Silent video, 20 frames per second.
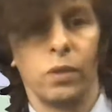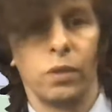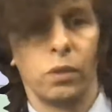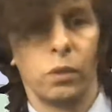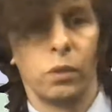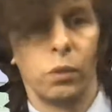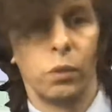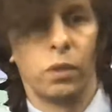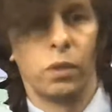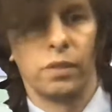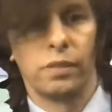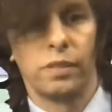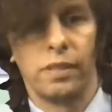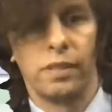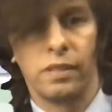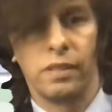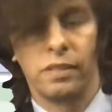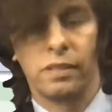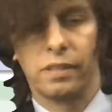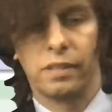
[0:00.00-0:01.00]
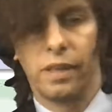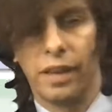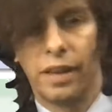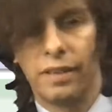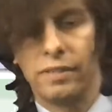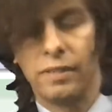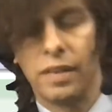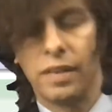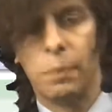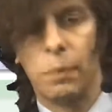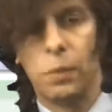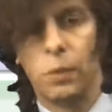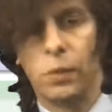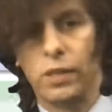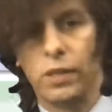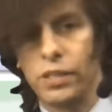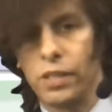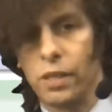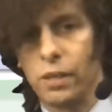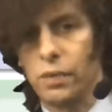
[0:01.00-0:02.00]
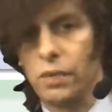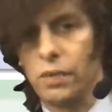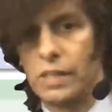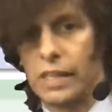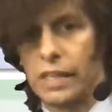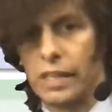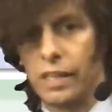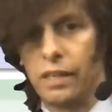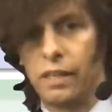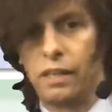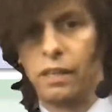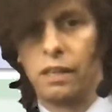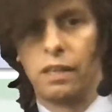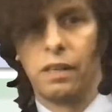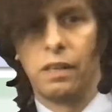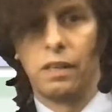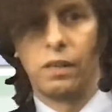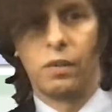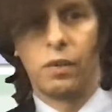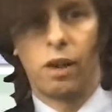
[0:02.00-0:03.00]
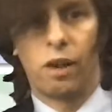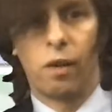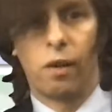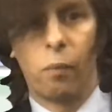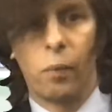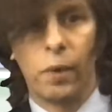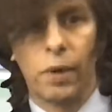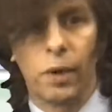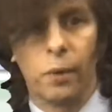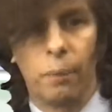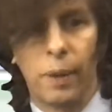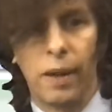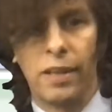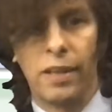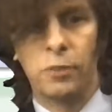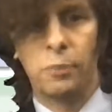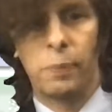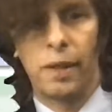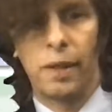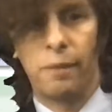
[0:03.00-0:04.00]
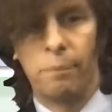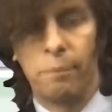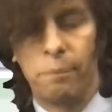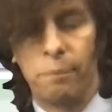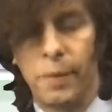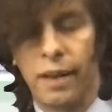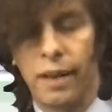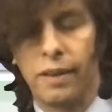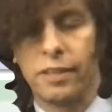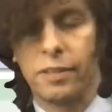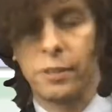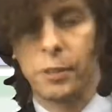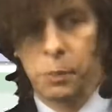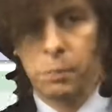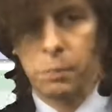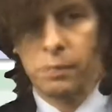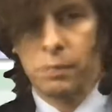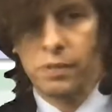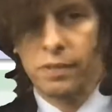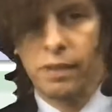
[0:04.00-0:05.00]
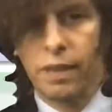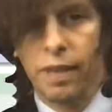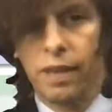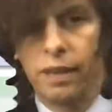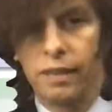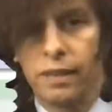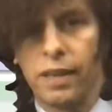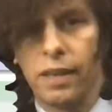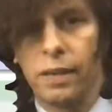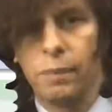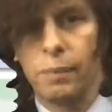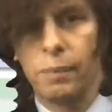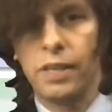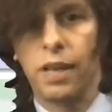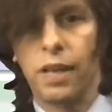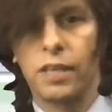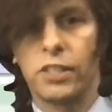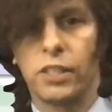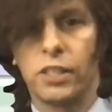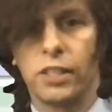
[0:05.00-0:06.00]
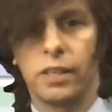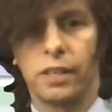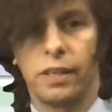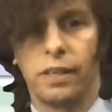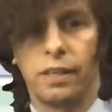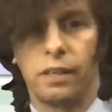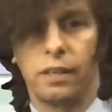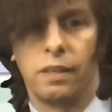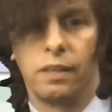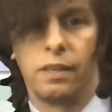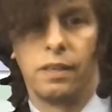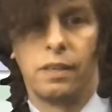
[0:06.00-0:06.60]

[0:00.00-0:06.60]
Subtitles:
Cool, so this is an example that shows that winner pays bid mechanisms can potentially,